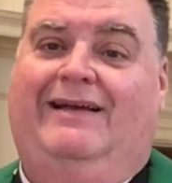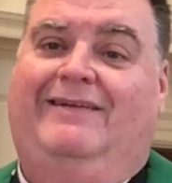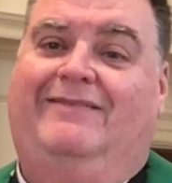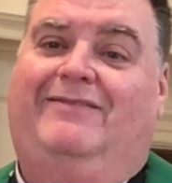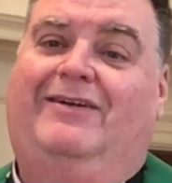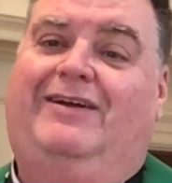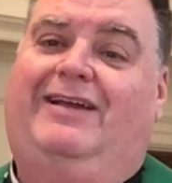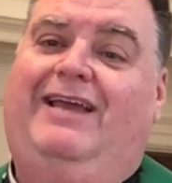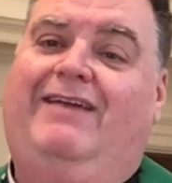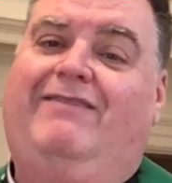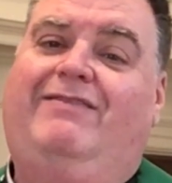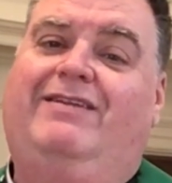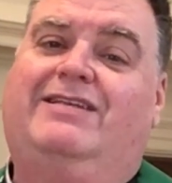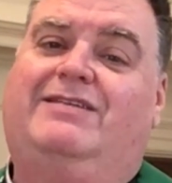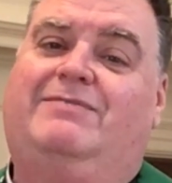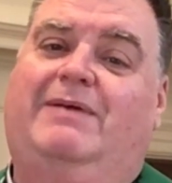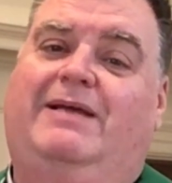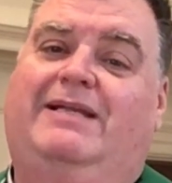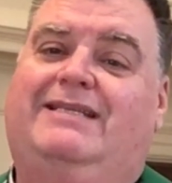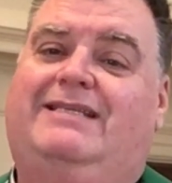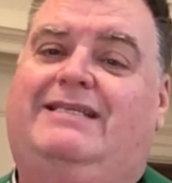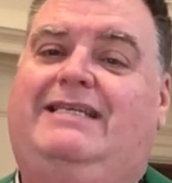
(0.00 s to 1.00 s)
Forgiveness
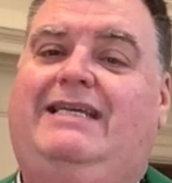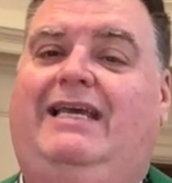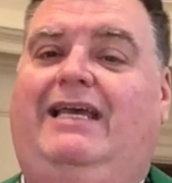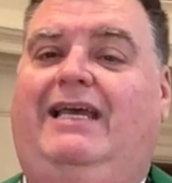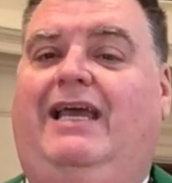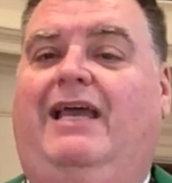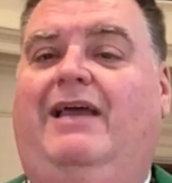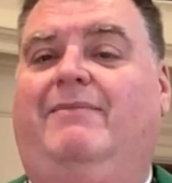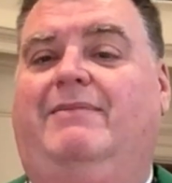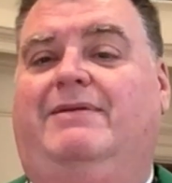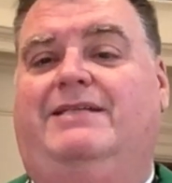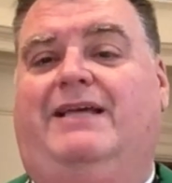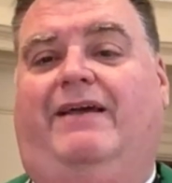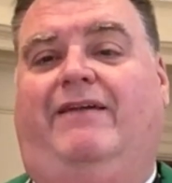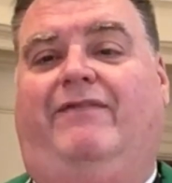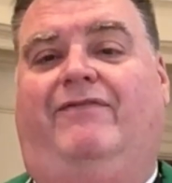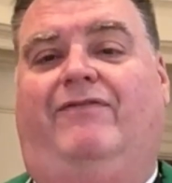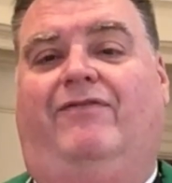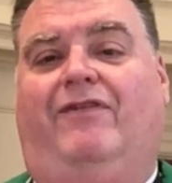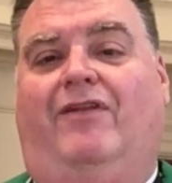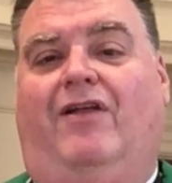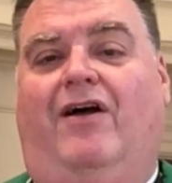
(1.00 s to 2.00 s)
meant seeing him as a
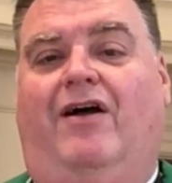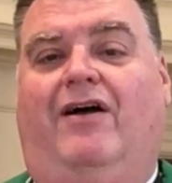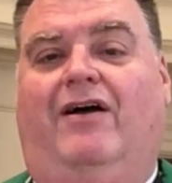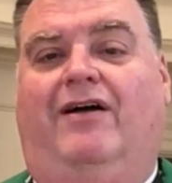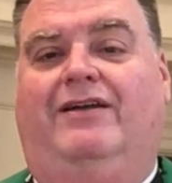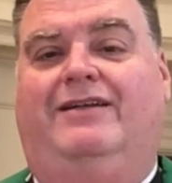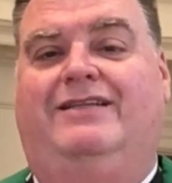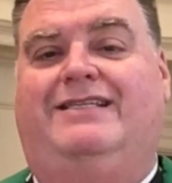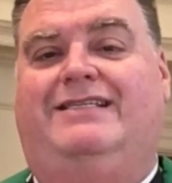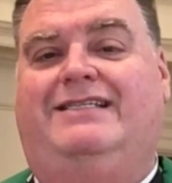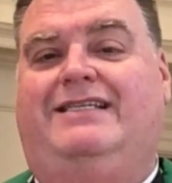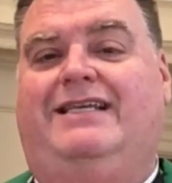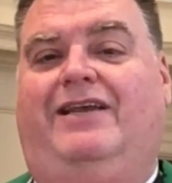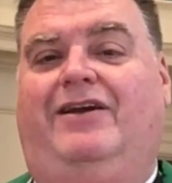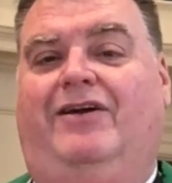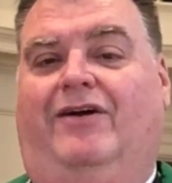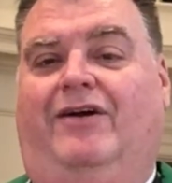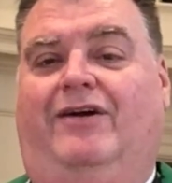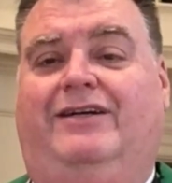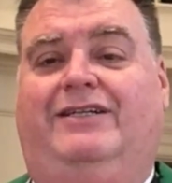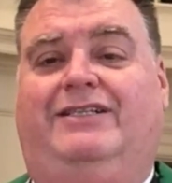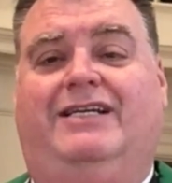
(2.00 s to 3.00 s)
flawed
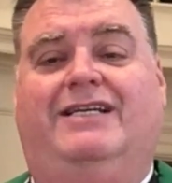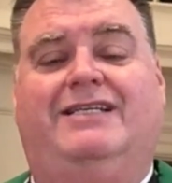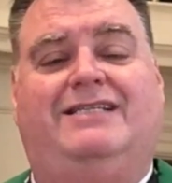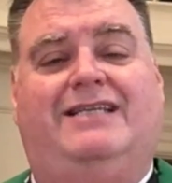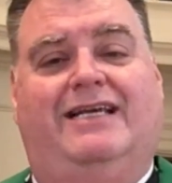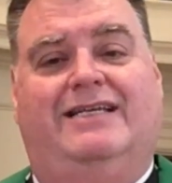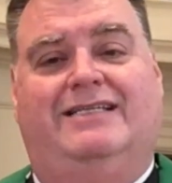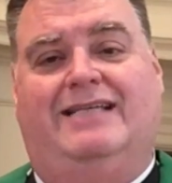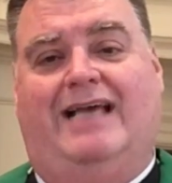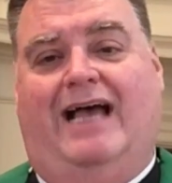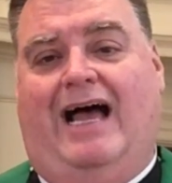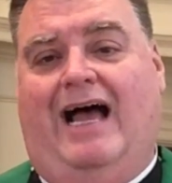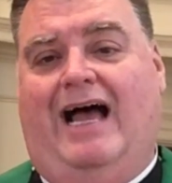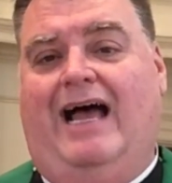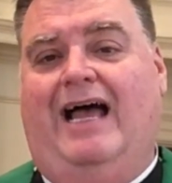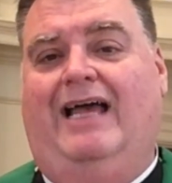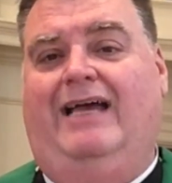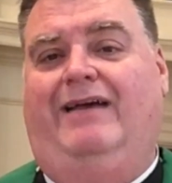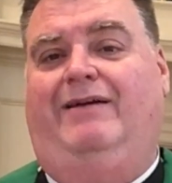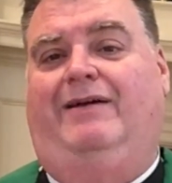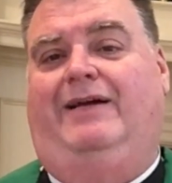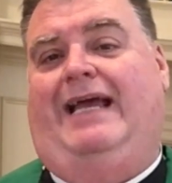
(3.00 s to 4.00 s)
sinner, just as
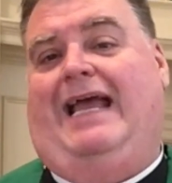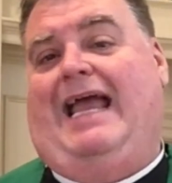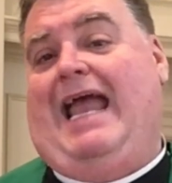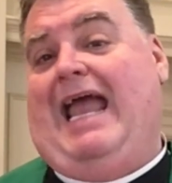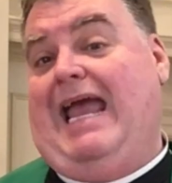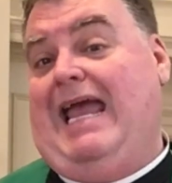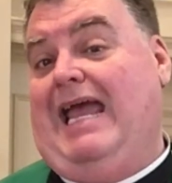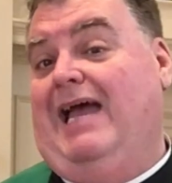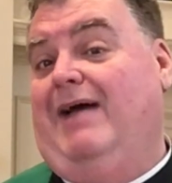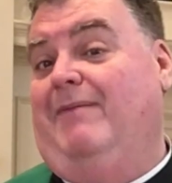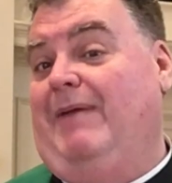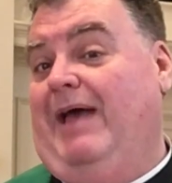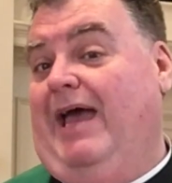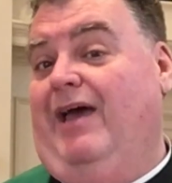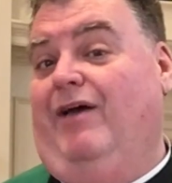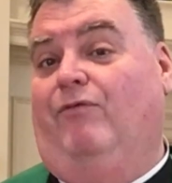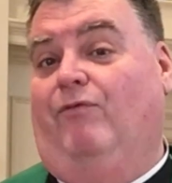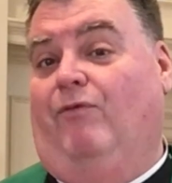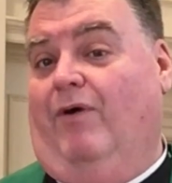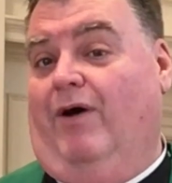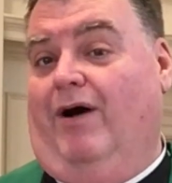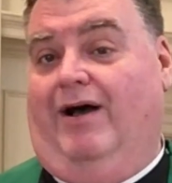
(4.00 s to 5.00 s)
I am
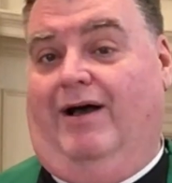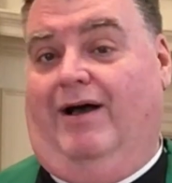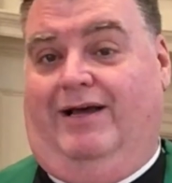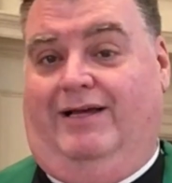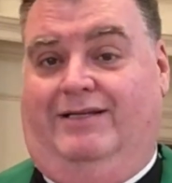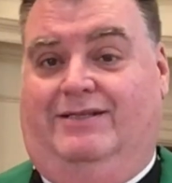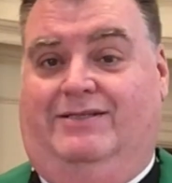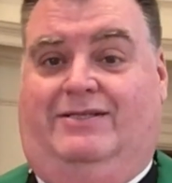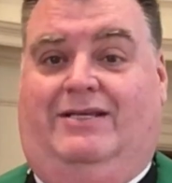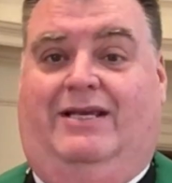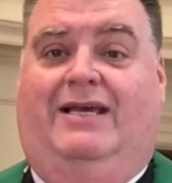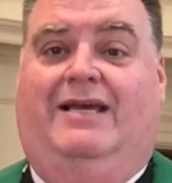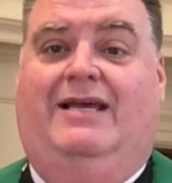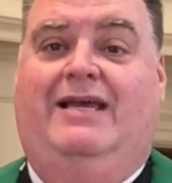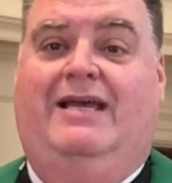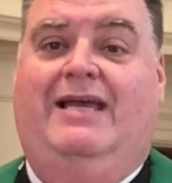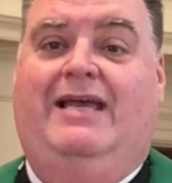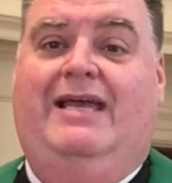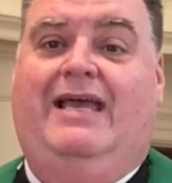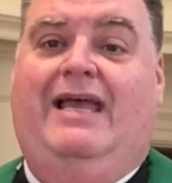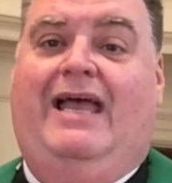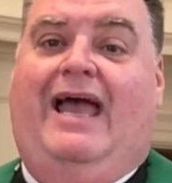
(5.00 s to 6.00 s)
and was,
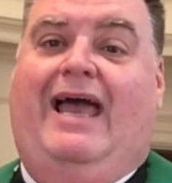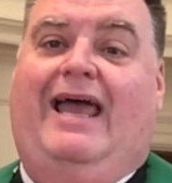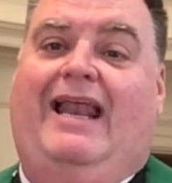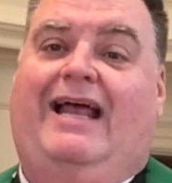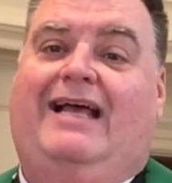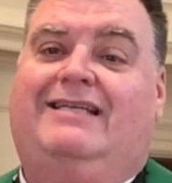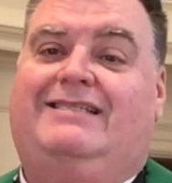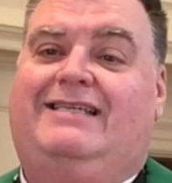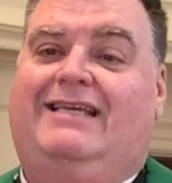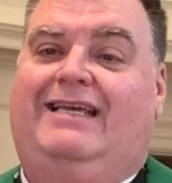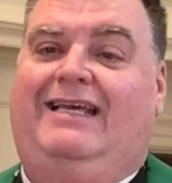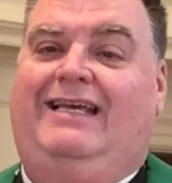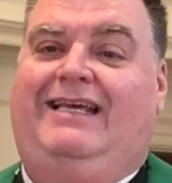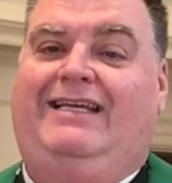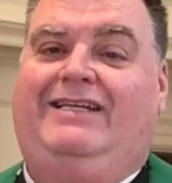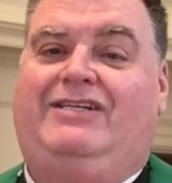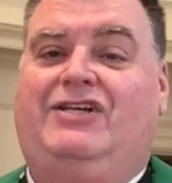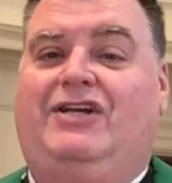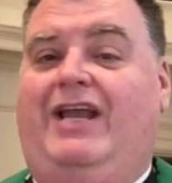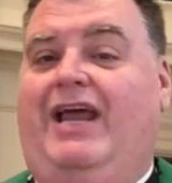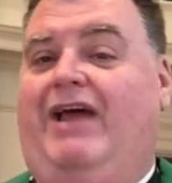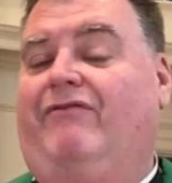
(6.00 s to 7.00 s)
and as
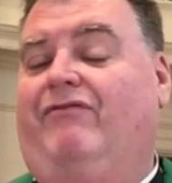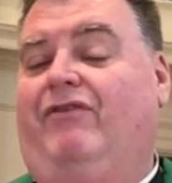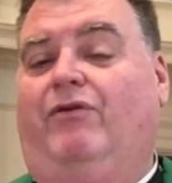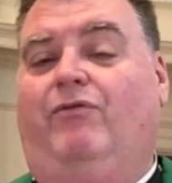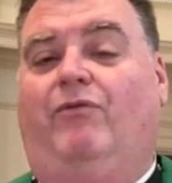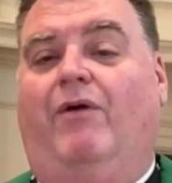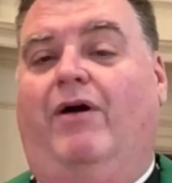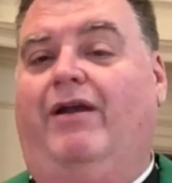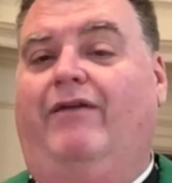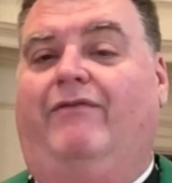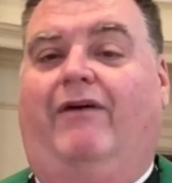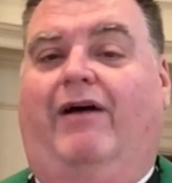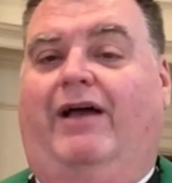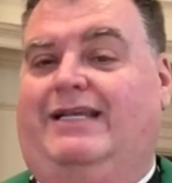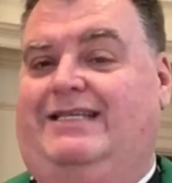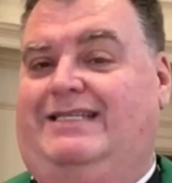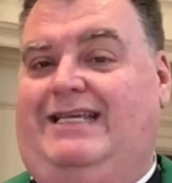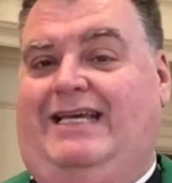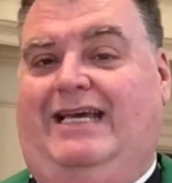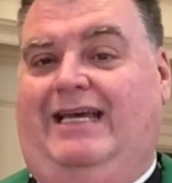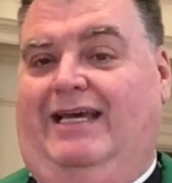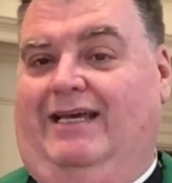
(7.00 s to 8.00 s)
each and every one of
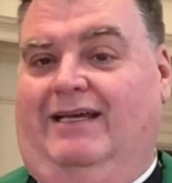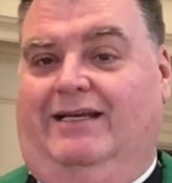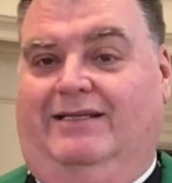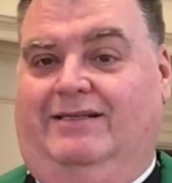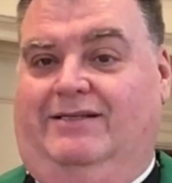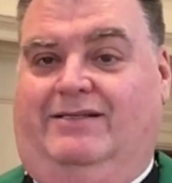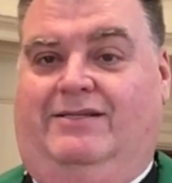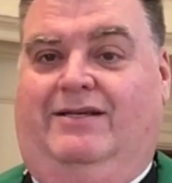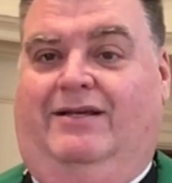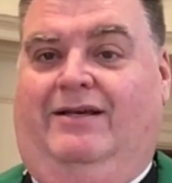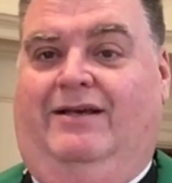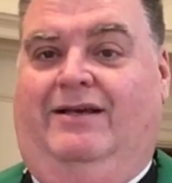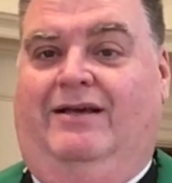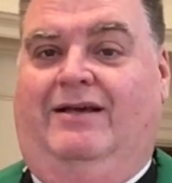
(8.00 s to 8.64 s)
us is.